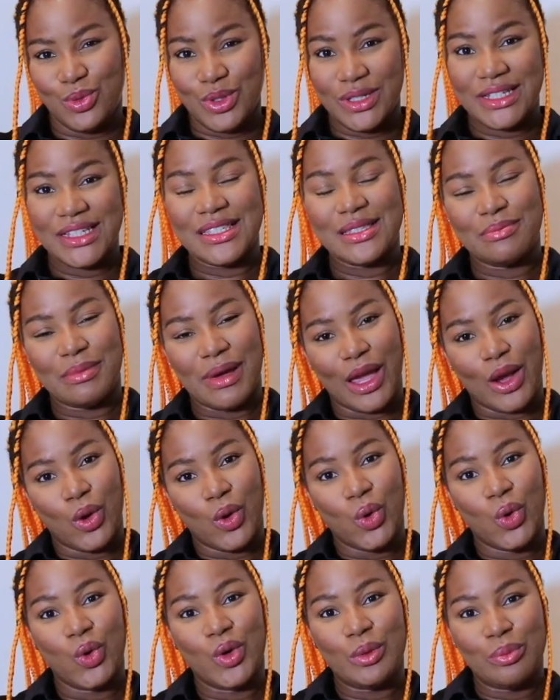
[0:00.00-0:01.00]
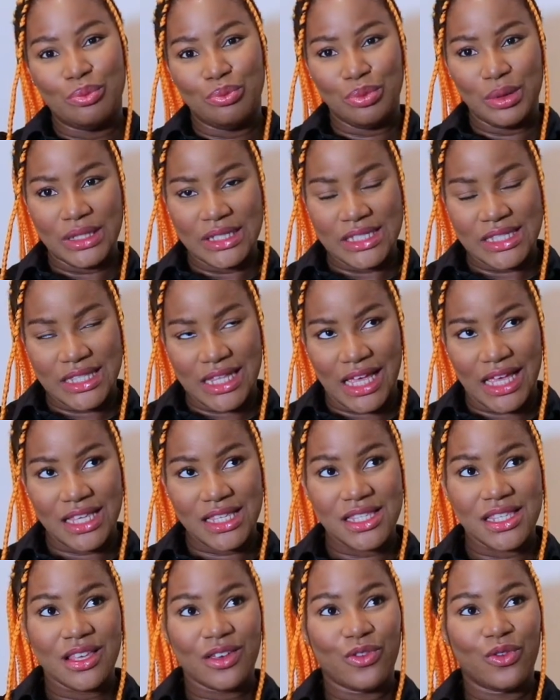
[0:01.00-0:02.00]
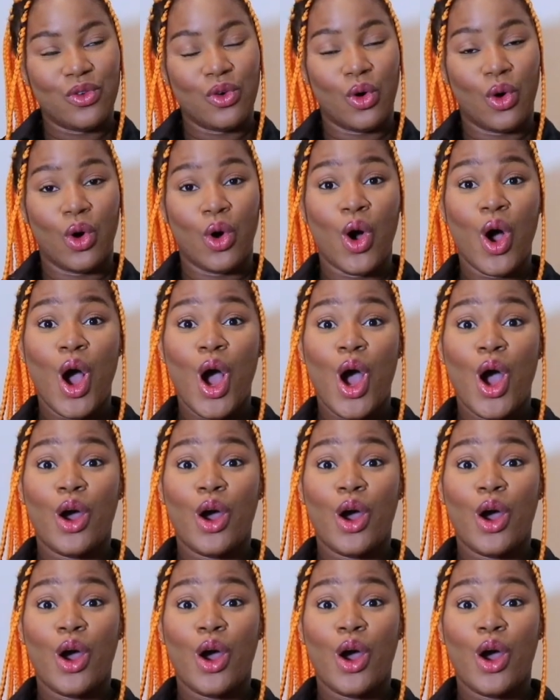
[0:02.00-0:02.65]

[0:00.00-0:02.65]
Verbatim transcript: which is my own business for